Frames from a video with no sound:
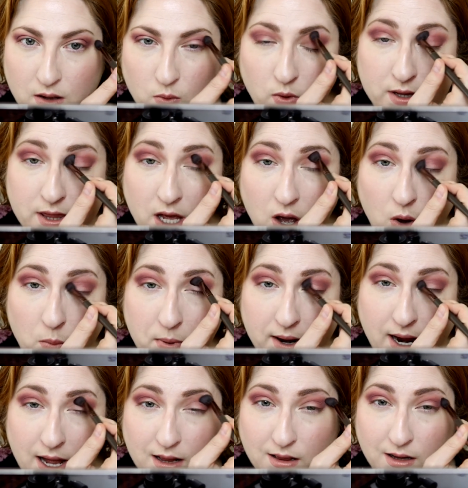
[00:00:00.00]
what the open
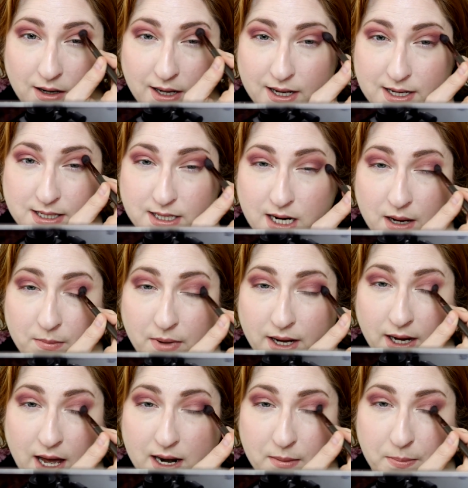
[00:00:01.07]
eye look is and I
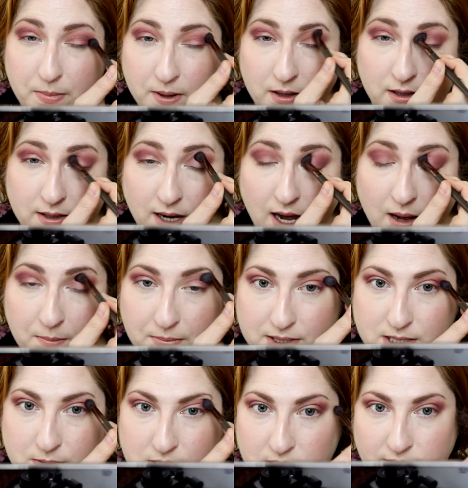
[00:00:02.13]
might kind of build up
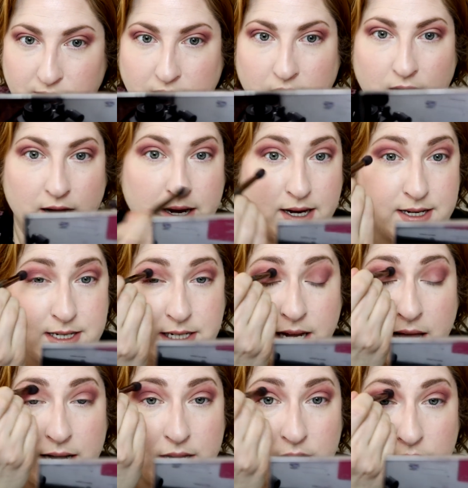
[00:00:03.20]
in specific areas to
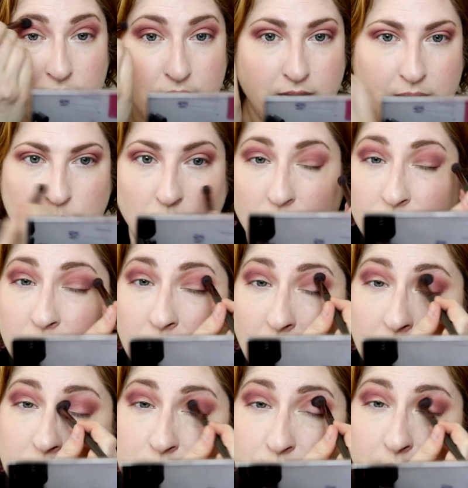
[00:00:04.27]
kind of create more of the
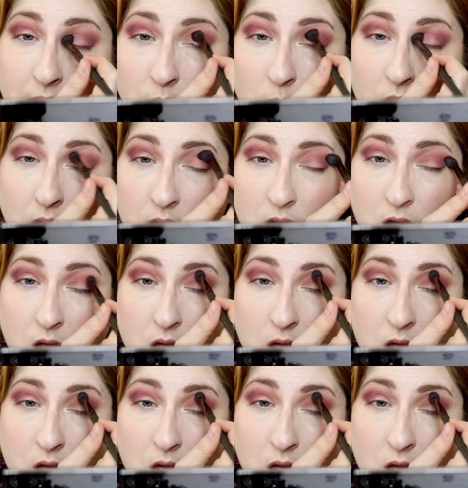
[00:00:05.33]
color story I want.